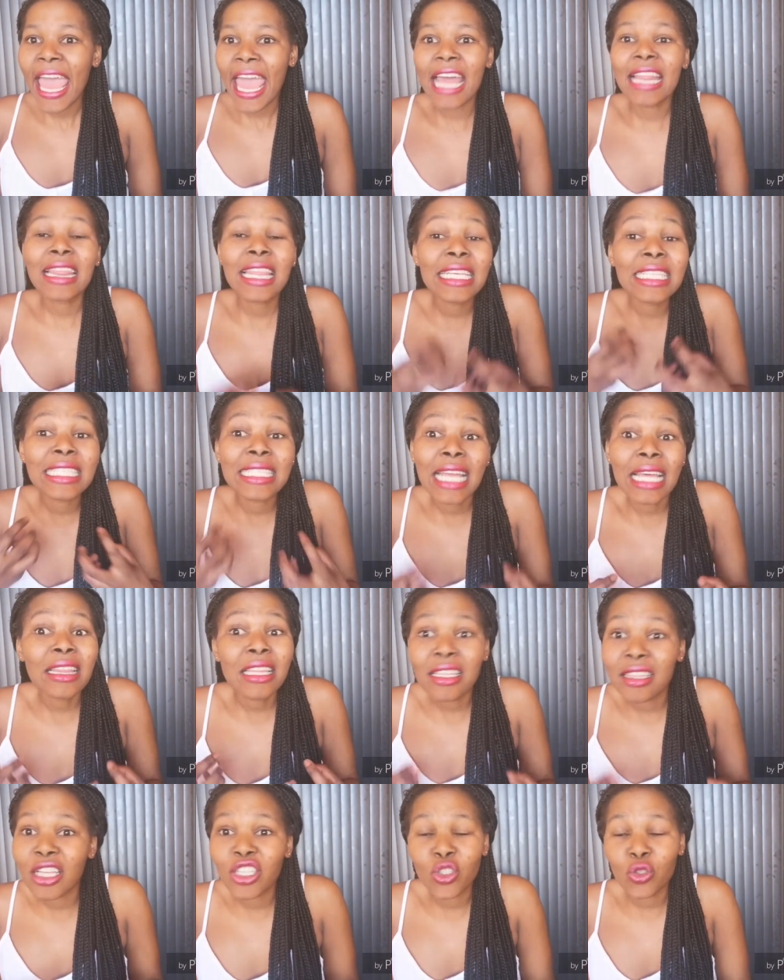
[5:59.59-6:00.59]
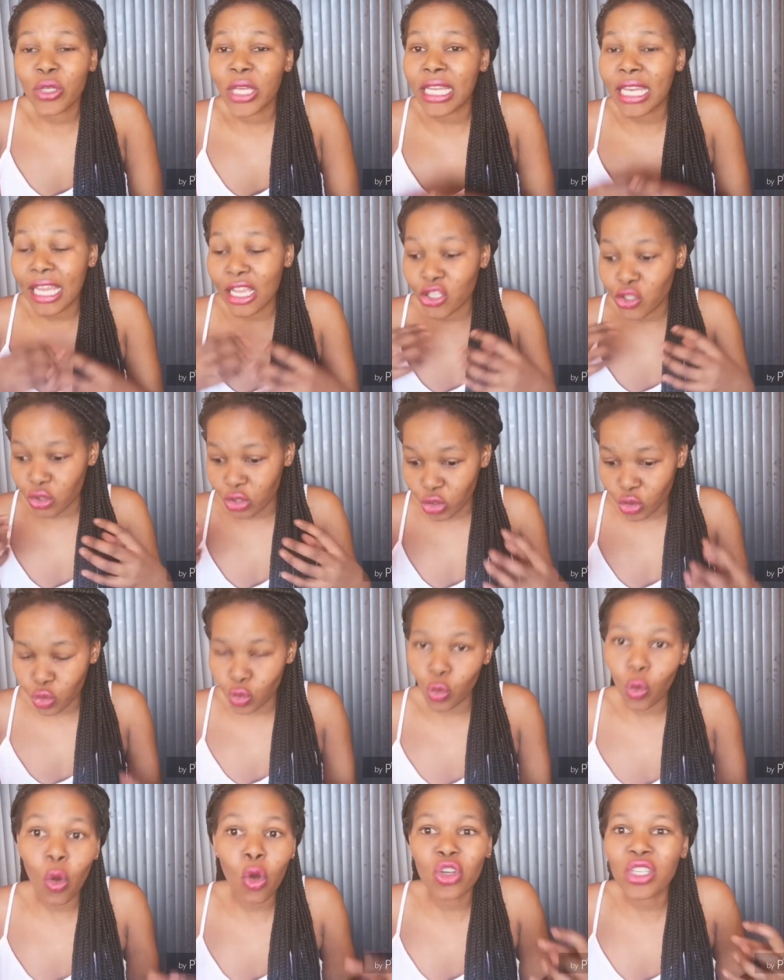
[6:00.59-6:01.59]
And there's nothing that you can actually
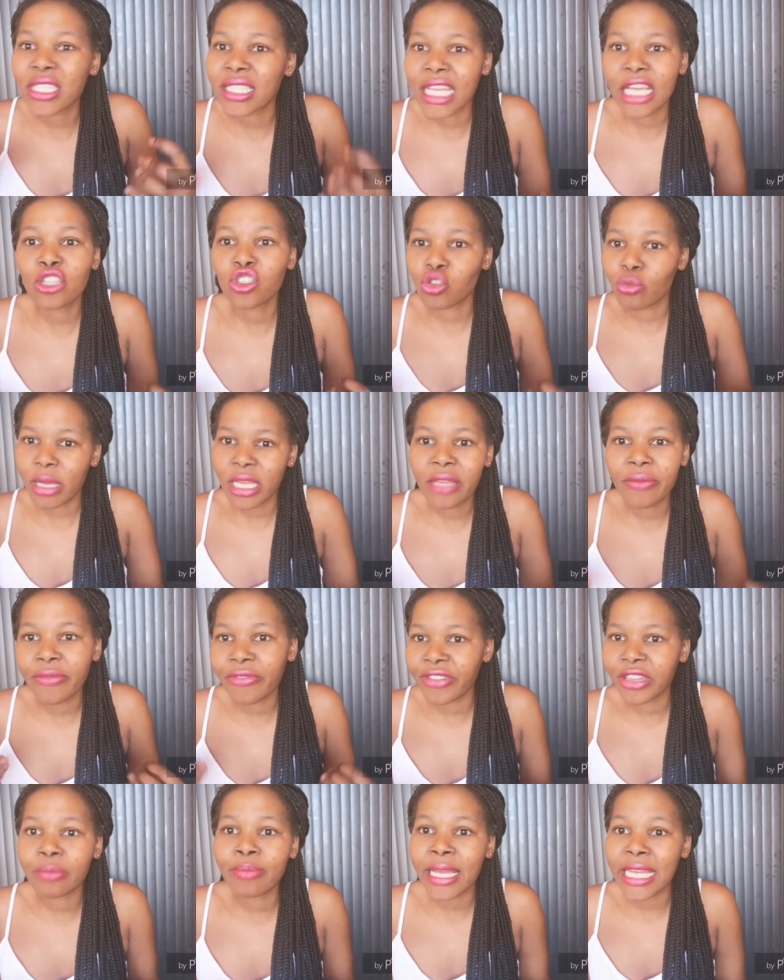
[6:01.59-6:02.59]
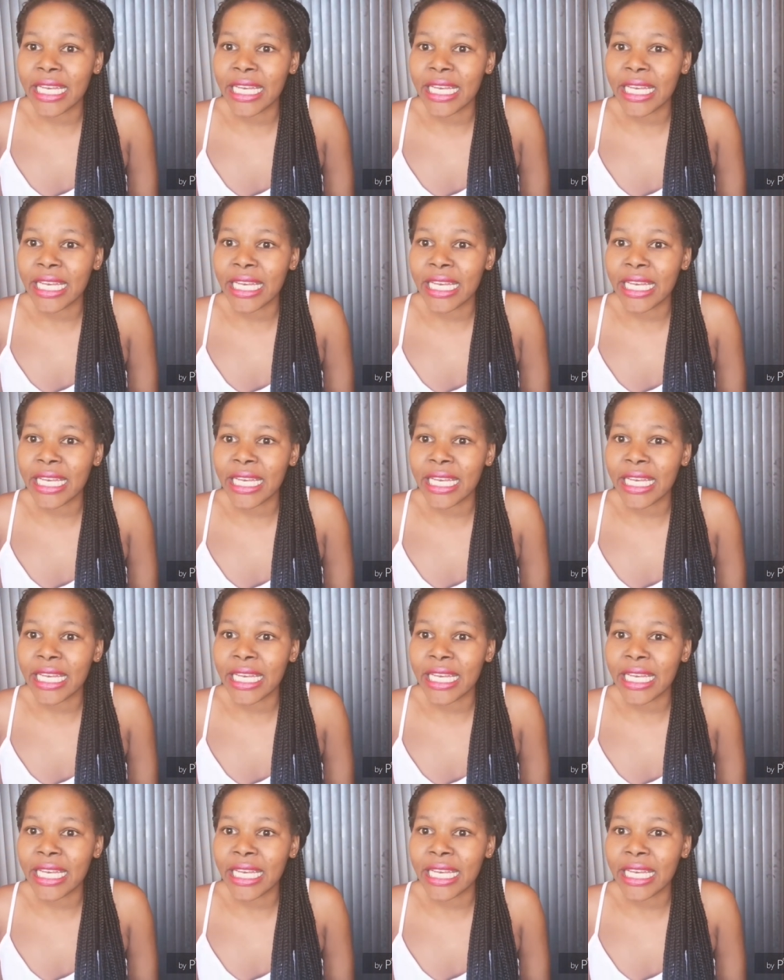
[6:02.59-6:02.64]
do or say to make him feel